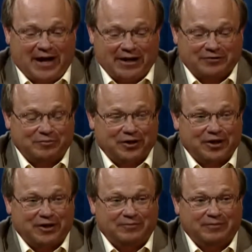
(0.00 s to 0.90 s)
has
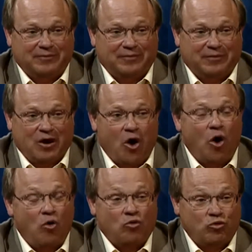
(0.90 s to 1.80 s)
become
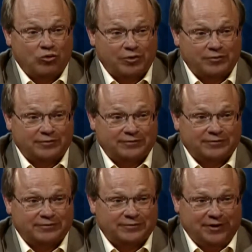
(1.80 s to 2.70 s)
whole
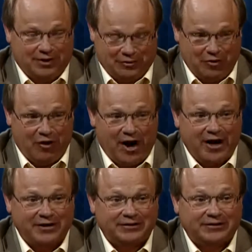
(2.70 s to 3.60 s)
in
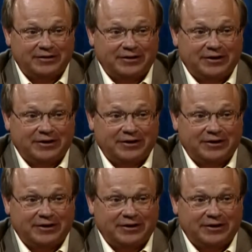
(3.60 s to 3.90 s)
Christ.